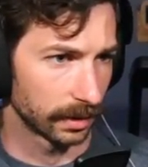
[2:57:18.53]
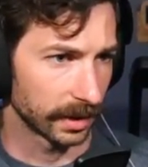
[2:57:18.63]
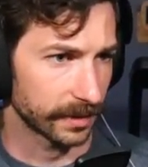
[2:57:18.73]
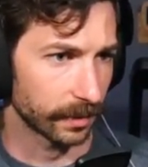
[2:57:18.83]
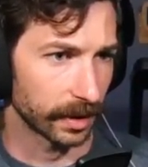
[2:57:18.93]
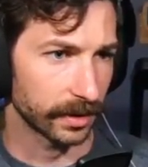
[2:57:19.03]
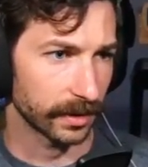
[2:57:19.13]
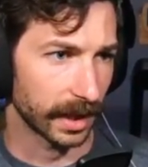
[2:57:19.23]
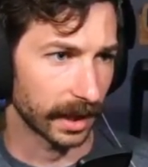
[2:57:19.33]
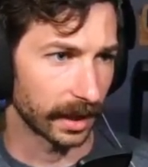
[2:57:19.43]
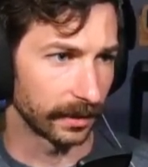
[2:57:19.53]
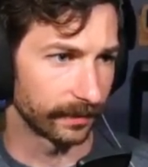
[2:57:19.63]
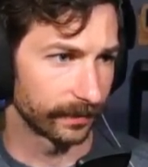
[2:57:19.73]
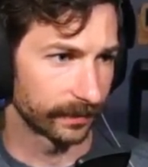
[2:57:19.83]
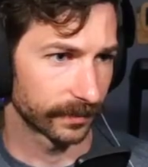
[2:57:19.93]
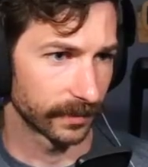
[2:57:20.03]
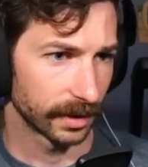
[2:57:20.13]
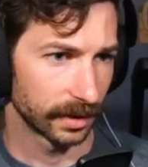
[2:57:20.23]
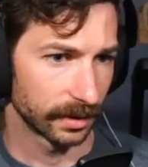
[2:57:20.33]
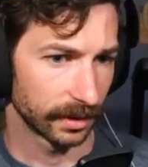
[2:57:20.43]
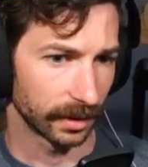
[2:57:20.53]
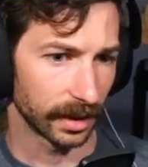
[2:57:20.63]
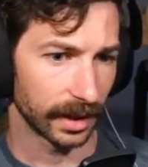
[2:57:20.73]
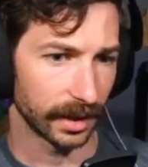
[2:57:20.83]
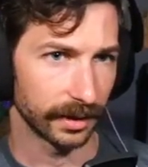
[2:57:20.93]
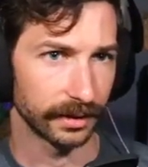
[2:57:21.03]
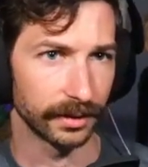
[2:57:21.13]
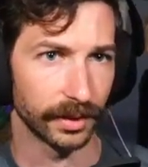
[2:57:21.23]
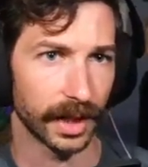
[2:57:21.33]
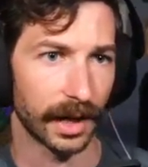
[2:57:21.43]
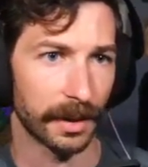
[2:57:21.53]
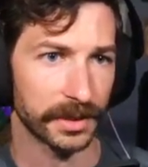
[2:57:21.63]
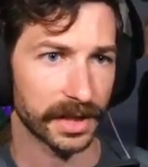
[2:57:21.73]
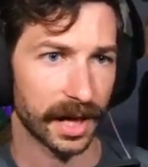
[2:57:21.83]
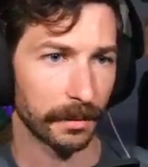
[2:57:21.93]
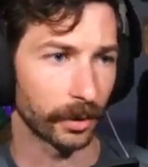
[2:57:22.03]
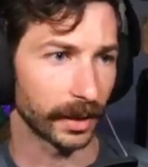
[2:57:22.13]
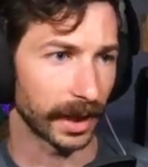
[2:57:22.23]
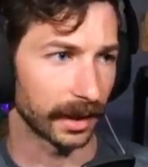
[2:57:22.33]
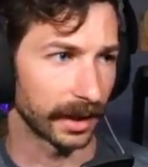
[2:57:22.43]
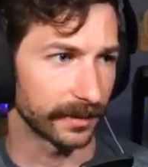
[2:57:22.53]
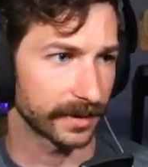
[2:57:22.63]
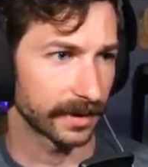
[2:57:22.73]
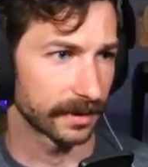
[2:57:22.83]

What's we want to do? Hang I got on. camera. Uh, got, how much camera we got left?